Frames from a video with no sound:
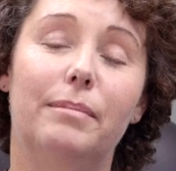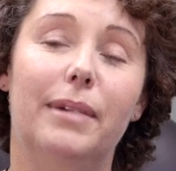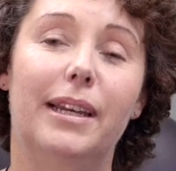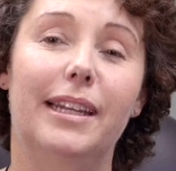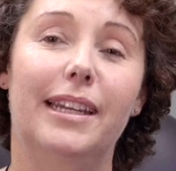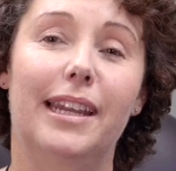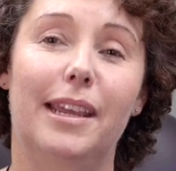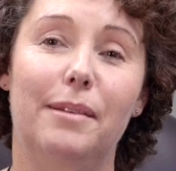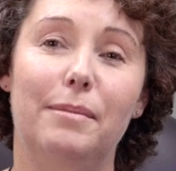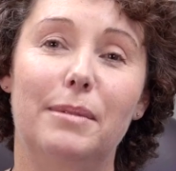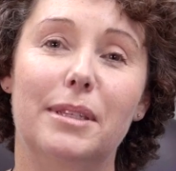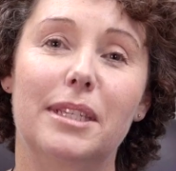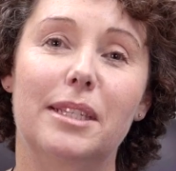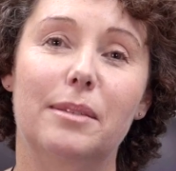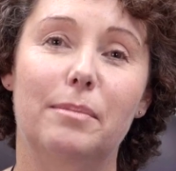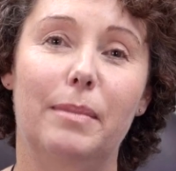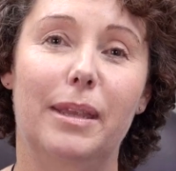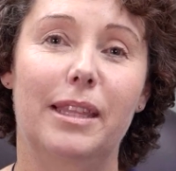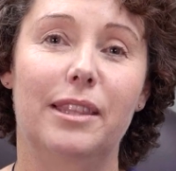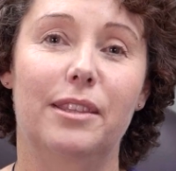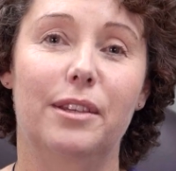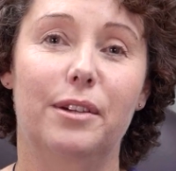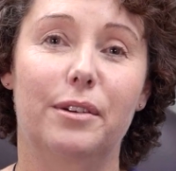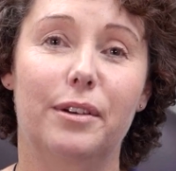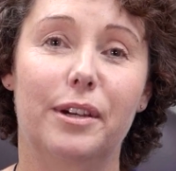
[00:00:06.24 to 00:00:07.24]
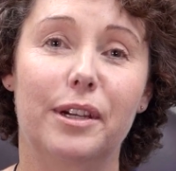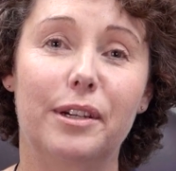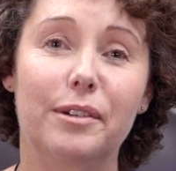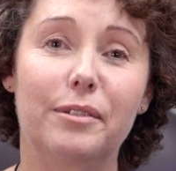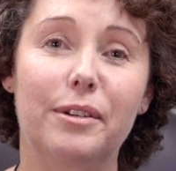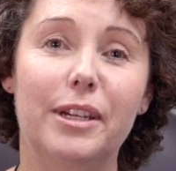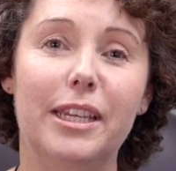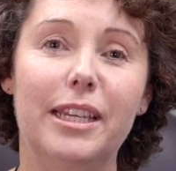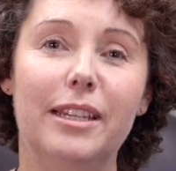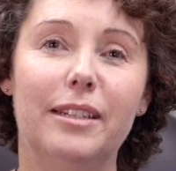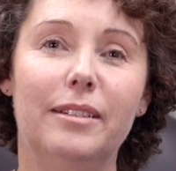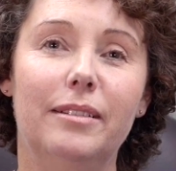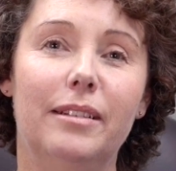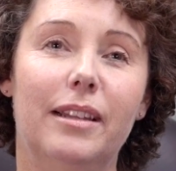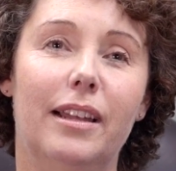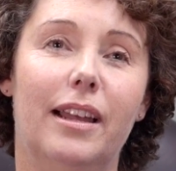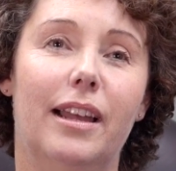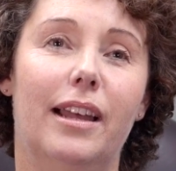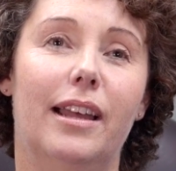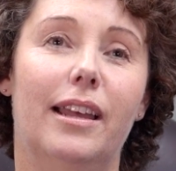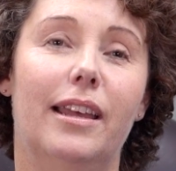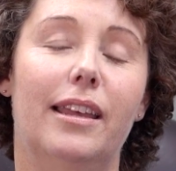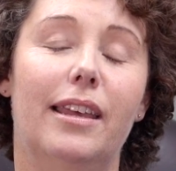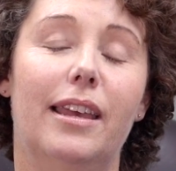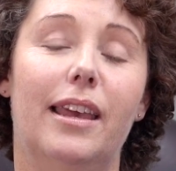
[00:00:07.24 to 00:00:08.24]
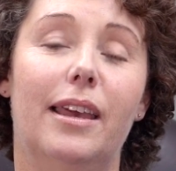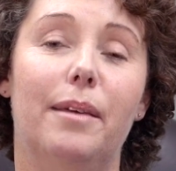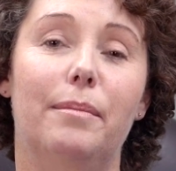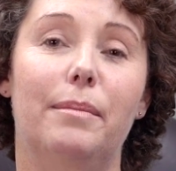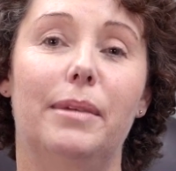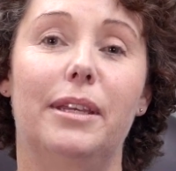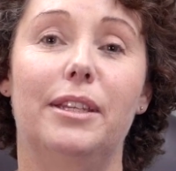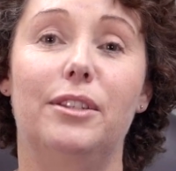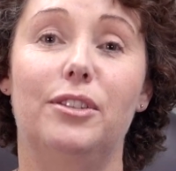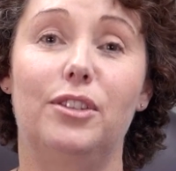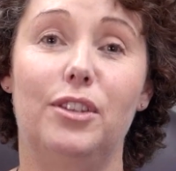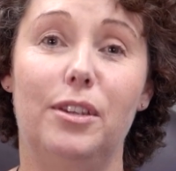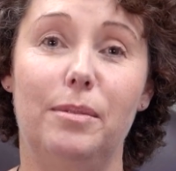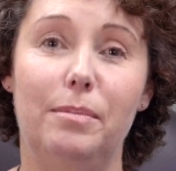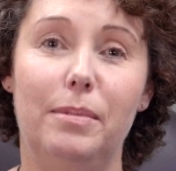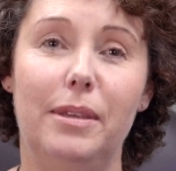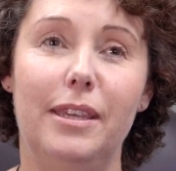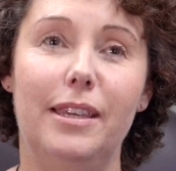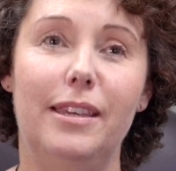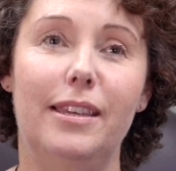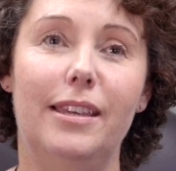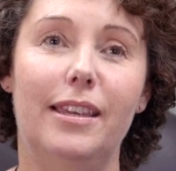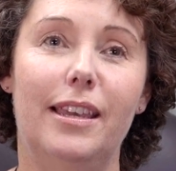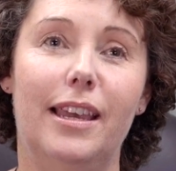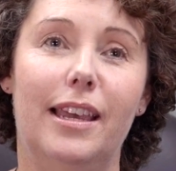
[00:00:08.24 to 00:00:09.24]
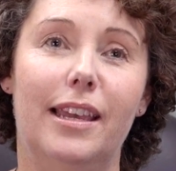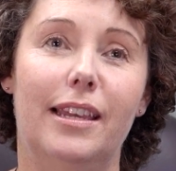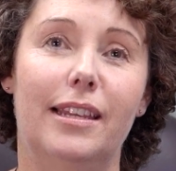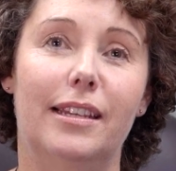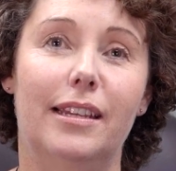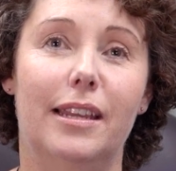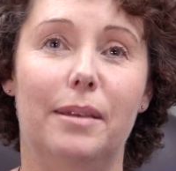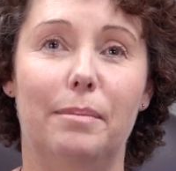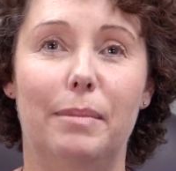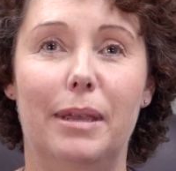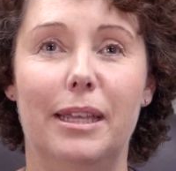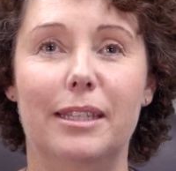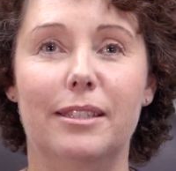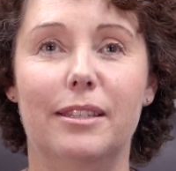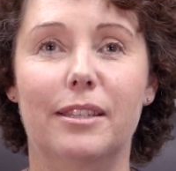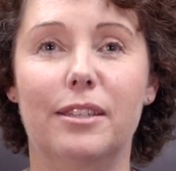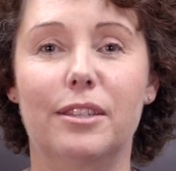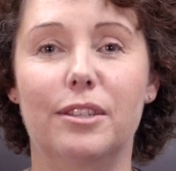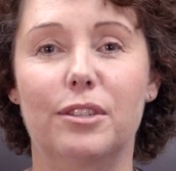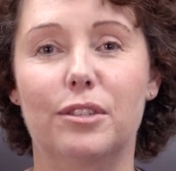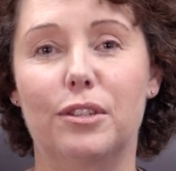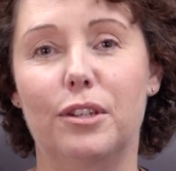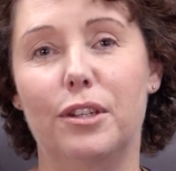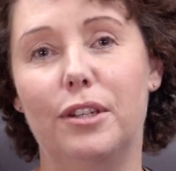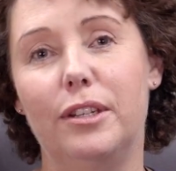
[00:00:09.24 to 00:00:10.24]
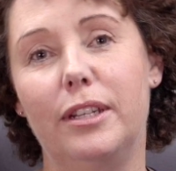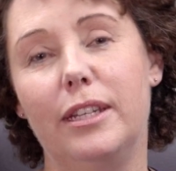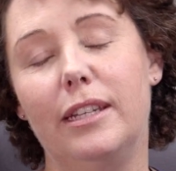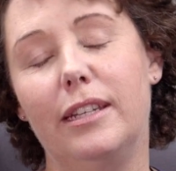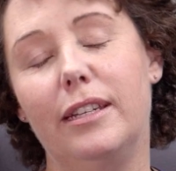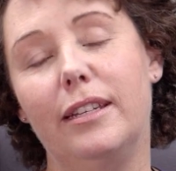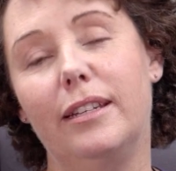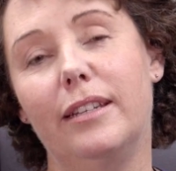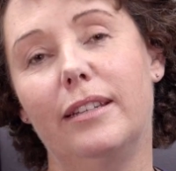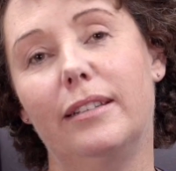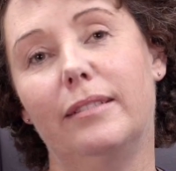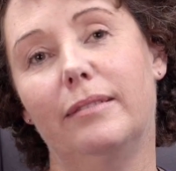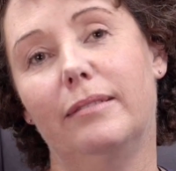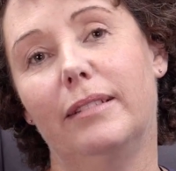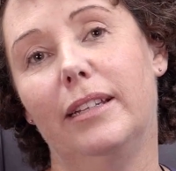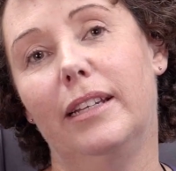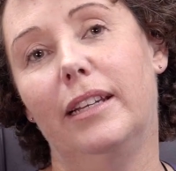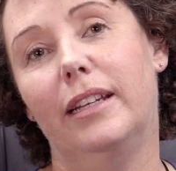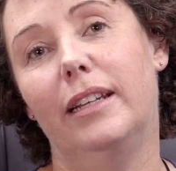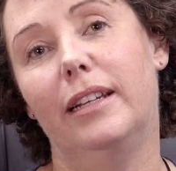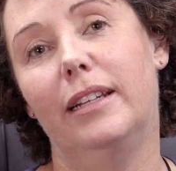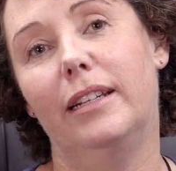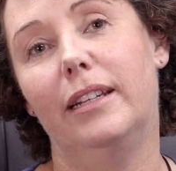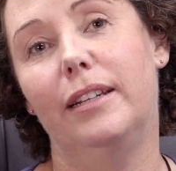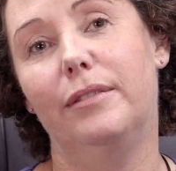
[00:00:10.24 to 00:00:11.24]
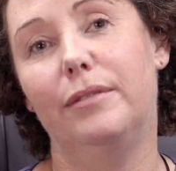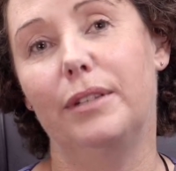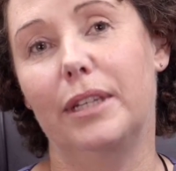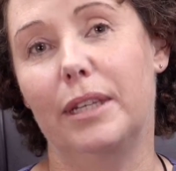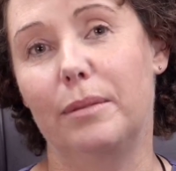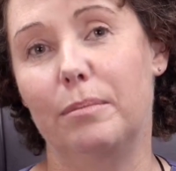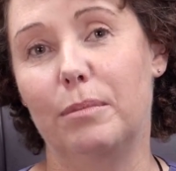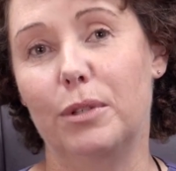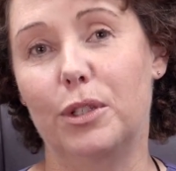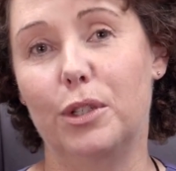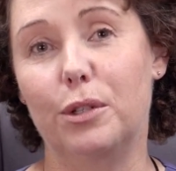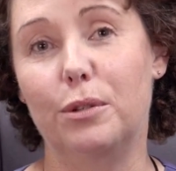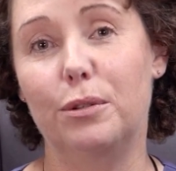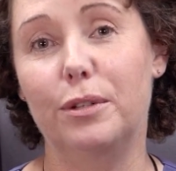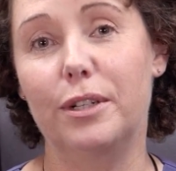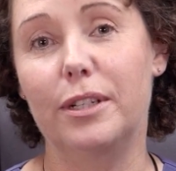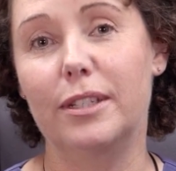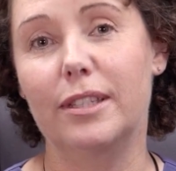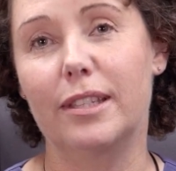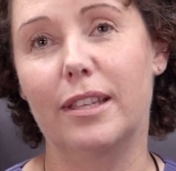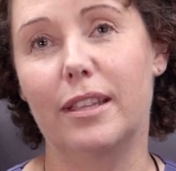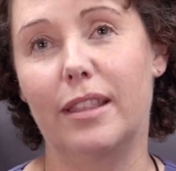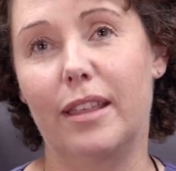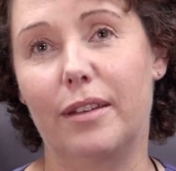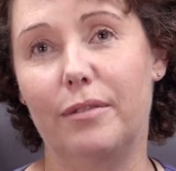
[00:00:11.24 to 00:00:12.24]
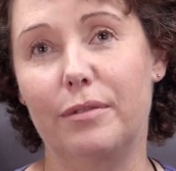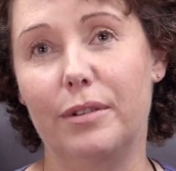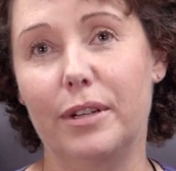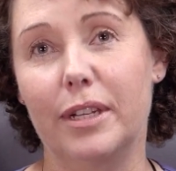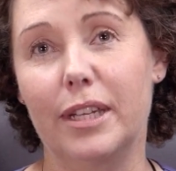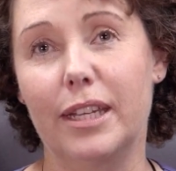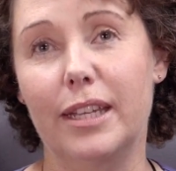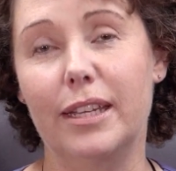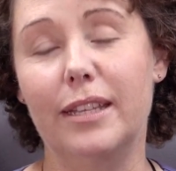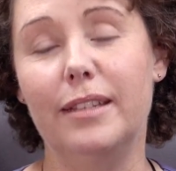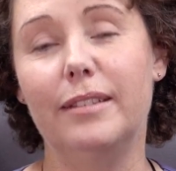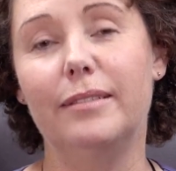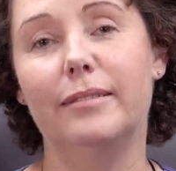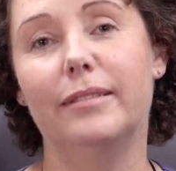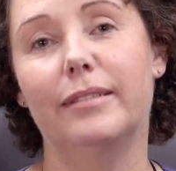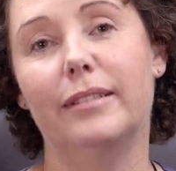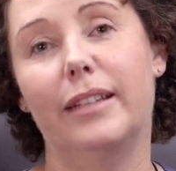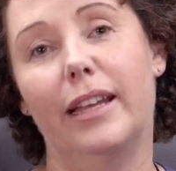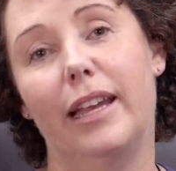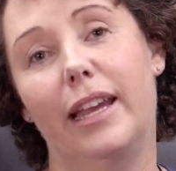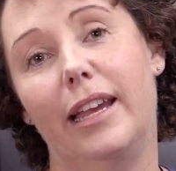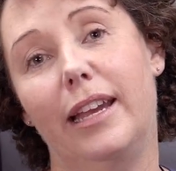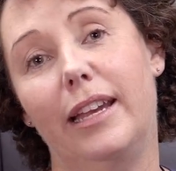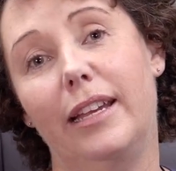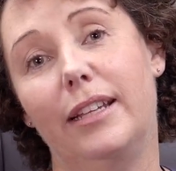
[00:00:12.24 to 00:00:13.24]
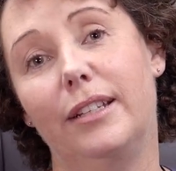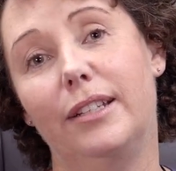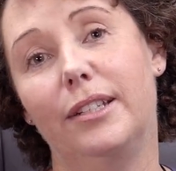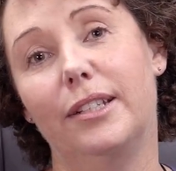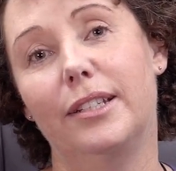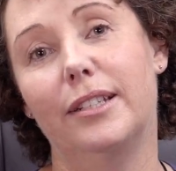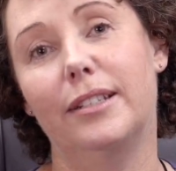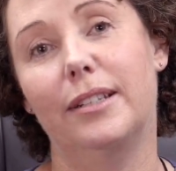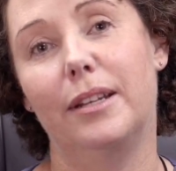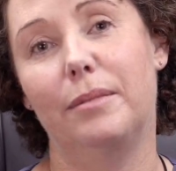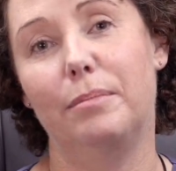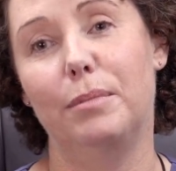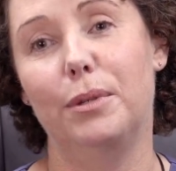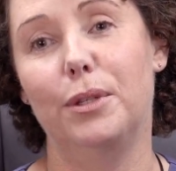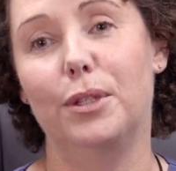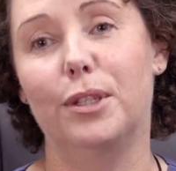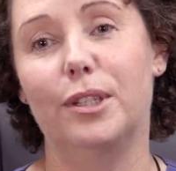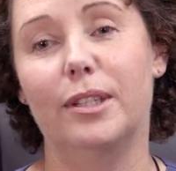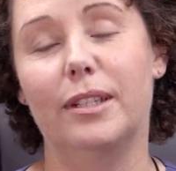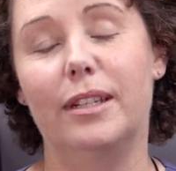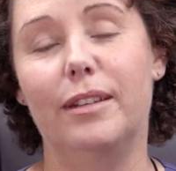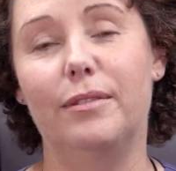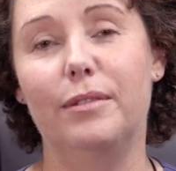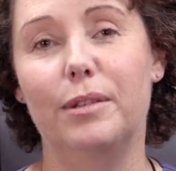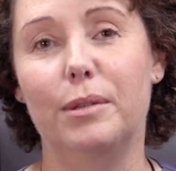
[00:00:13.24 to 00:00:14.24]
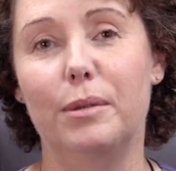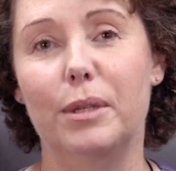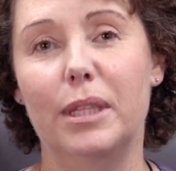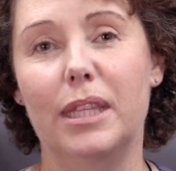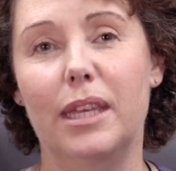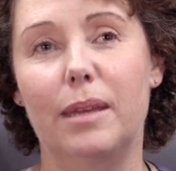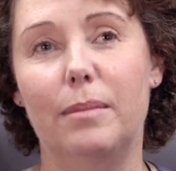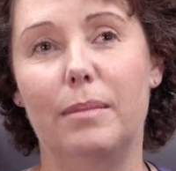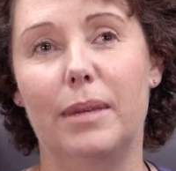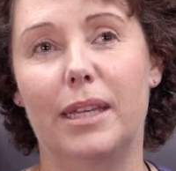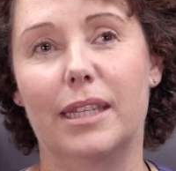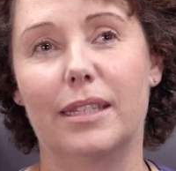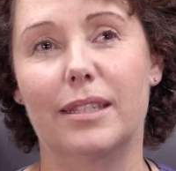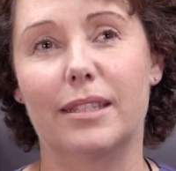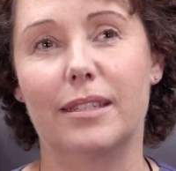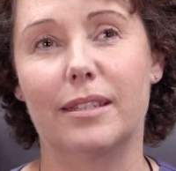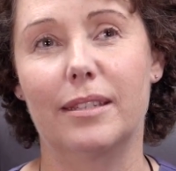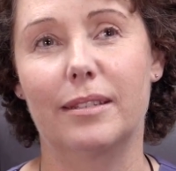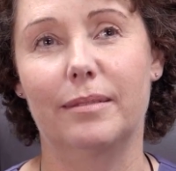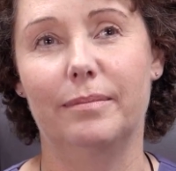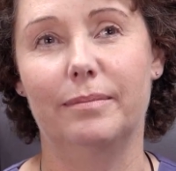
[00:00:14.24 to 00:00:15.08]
My name is Samantha Gregory. I am a GP and a patent attorney living in Pretoria, South Africa, and a person living with MS.